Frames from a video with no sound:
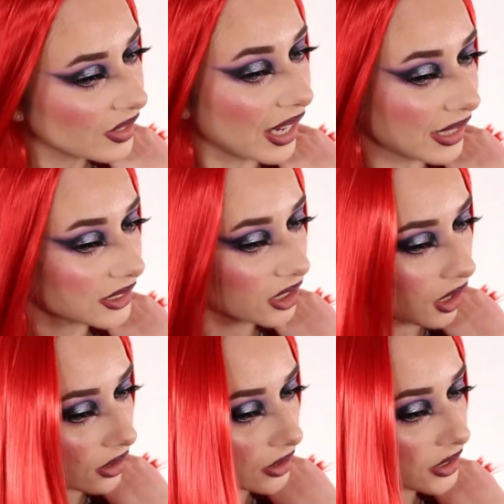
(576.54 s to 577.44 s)
I like the
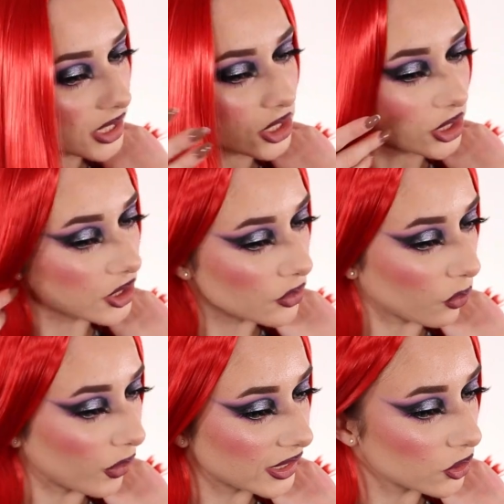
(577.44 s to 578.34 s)
color. It's just
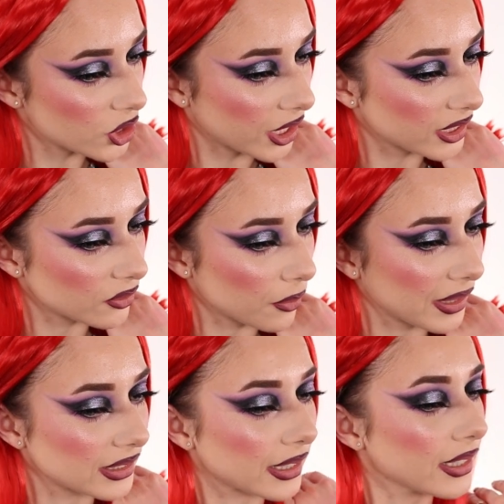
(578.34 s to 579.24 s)
way too shiny for my
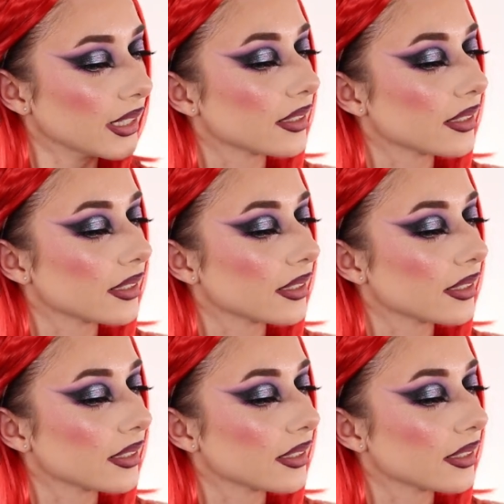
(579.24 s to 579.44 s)
liking.